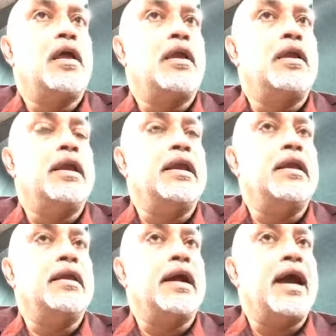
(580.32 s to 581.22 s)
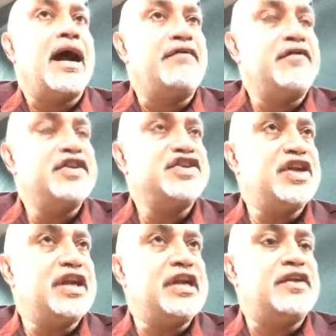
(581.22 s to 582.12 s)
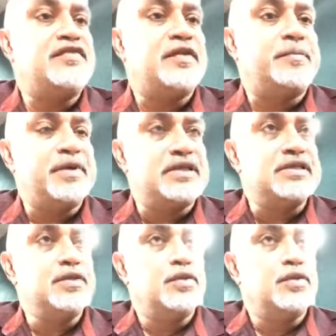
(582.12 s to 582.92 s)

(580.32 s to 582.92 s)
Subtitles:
the average age for a person